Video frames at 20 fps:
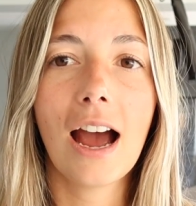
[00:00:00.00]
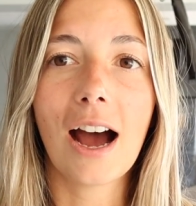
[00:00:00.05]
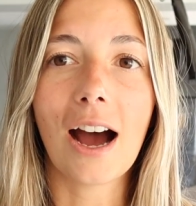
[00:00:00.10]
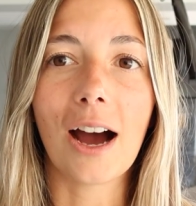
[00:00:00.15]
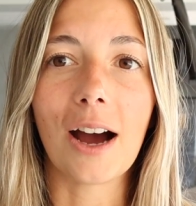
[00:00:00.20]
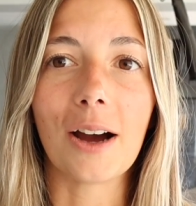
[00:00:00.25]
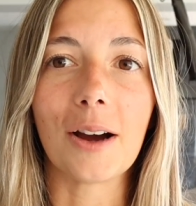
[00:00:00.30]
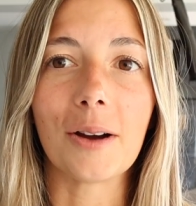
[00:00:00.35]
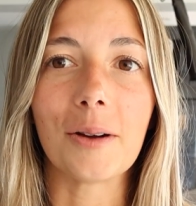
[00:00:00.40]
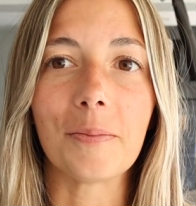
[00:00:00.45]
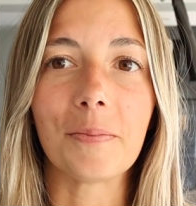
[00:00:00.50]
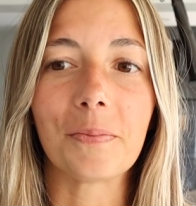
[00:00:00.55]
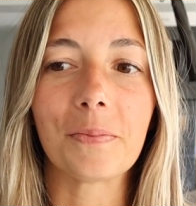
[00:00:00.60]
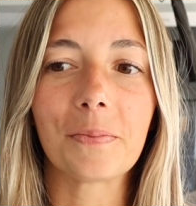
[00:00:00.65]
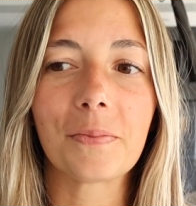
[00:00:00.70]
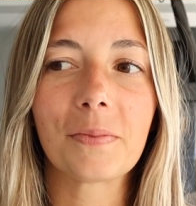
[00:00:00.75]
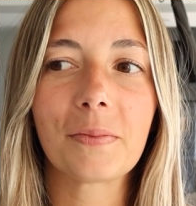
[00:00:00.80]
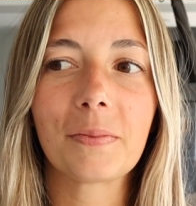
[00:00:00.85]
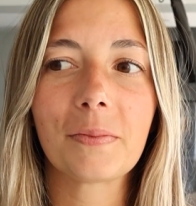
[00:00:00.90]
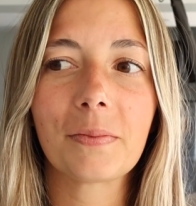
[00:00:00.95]

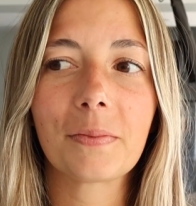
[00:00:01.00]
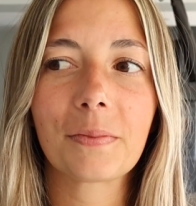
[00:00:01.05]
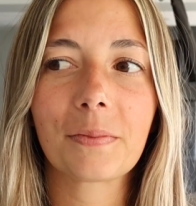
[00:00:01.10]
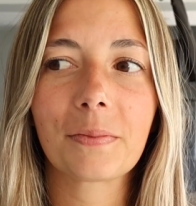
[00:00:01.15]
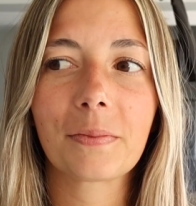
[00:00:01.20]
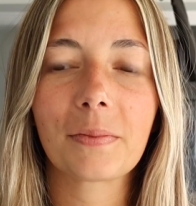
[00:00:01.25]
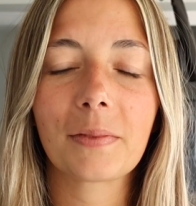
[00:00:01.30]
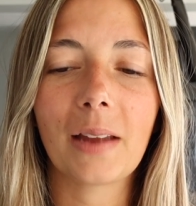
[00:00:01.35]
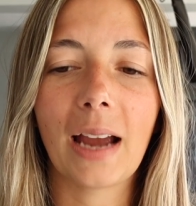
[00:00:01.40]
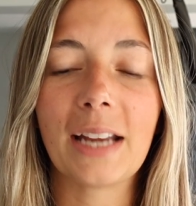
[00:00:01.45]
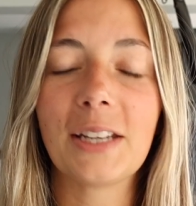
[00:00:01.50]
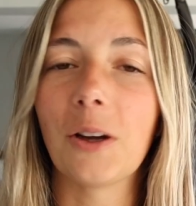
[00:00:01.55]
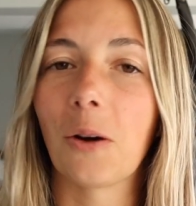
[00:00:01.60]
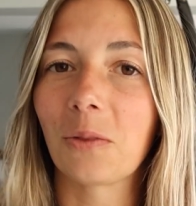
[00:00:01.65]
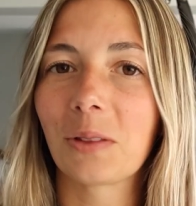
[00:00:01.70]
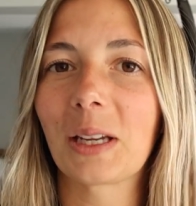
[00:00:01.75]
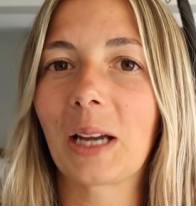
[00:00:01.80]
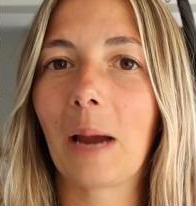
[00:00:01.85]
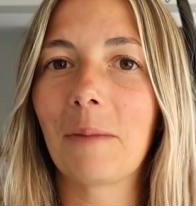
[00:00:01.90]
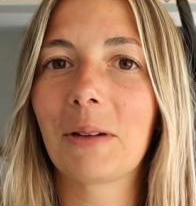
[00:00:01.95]
I
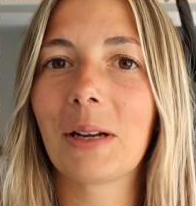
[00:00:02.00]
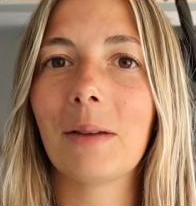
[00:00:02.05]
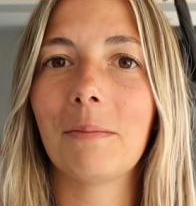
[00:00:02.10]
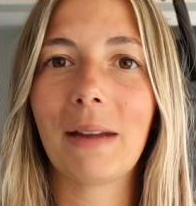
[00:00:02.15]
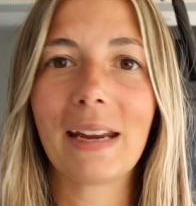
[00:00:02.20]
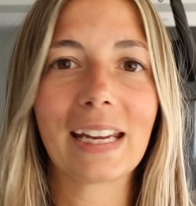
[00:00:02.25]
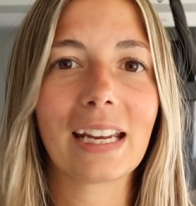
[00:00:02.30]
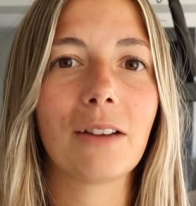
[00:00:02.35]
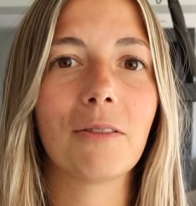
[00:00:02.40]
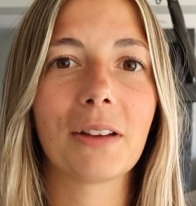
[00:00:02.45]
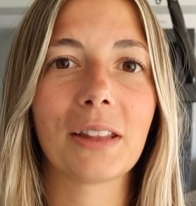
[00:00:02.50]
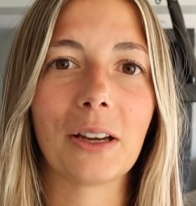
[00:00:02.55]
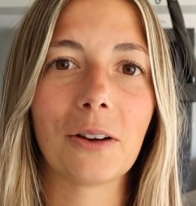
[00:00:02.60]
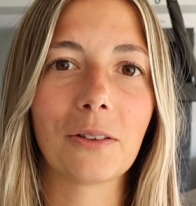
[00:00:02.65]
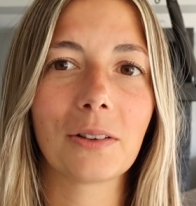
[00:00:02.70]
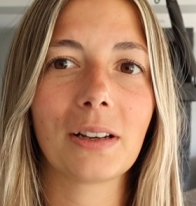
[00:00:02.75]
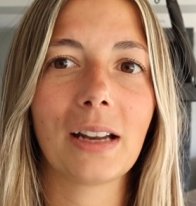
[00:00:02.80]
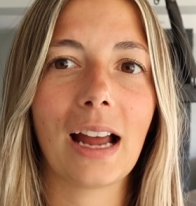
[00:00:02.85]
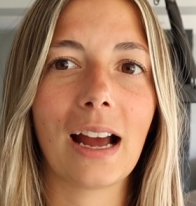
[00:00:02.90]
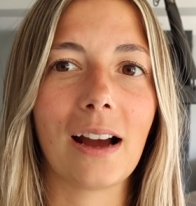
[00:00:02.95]
don't think I'm going to make it
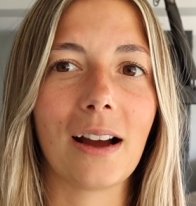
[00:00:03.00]
without